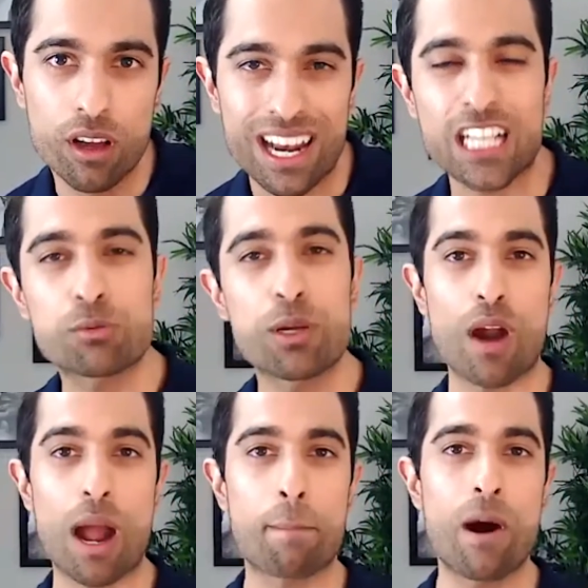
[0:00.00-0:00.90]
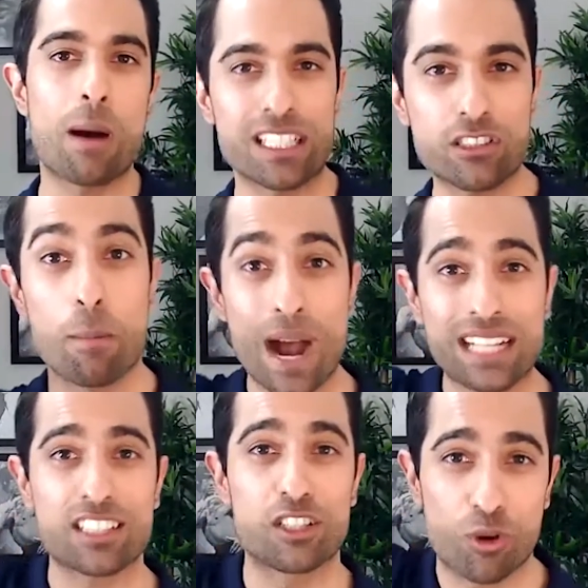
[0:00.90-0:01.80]
And as we wrap up, let's go back
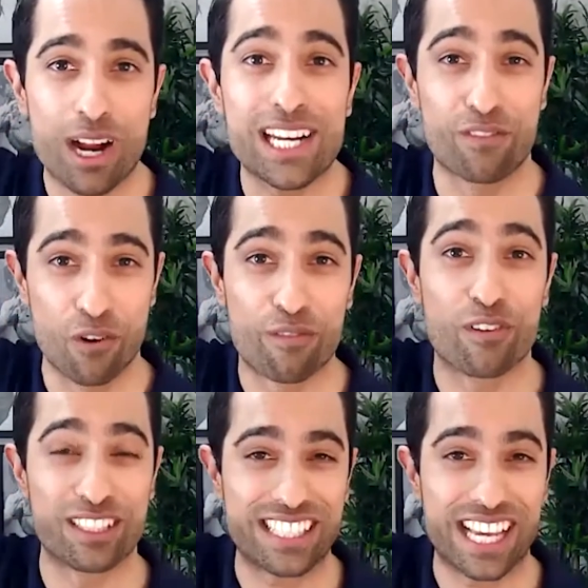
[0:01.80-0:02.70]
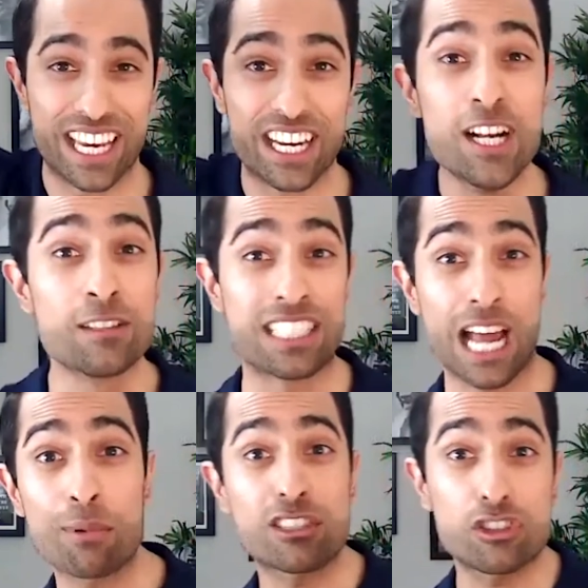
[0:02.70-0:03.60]
to the trading floor for a second. So
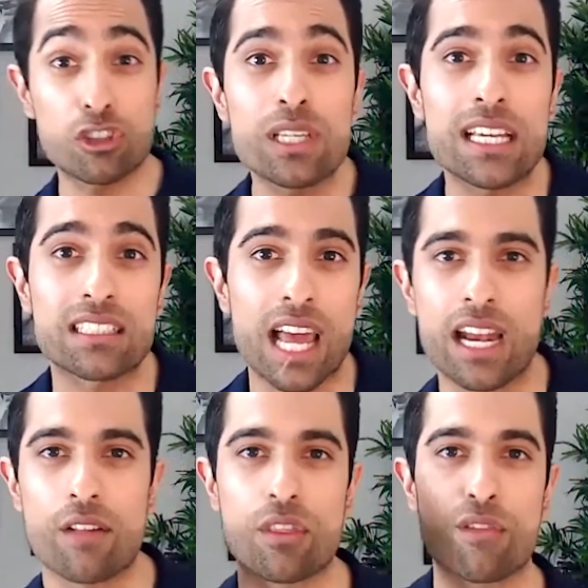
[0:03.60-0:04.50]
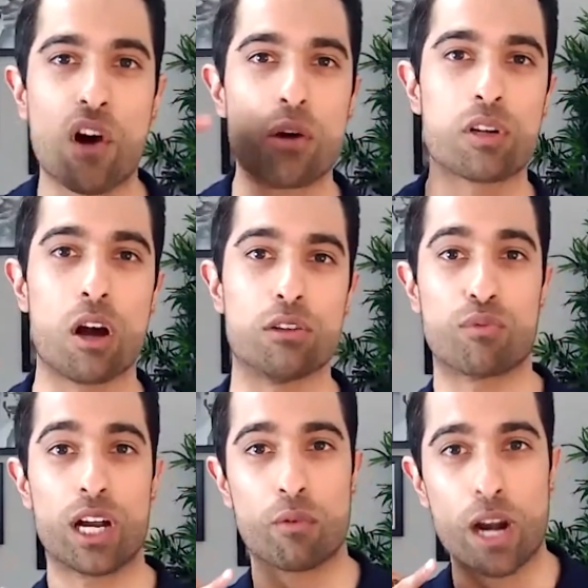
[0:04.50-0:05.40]
now it's 2 years later and the phone goes
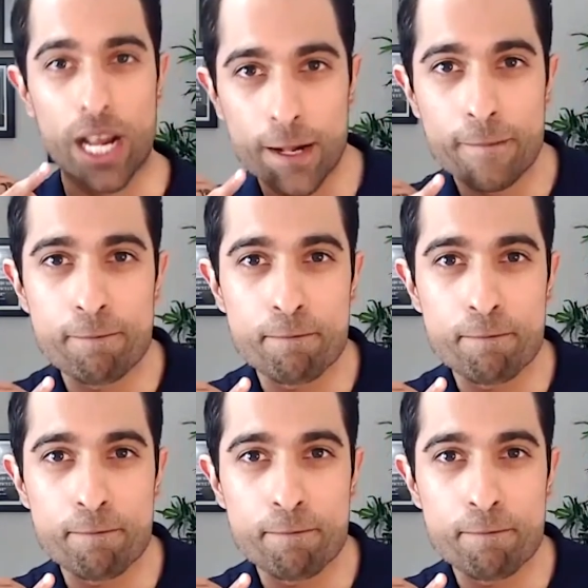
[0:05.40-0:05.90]
ring, ring,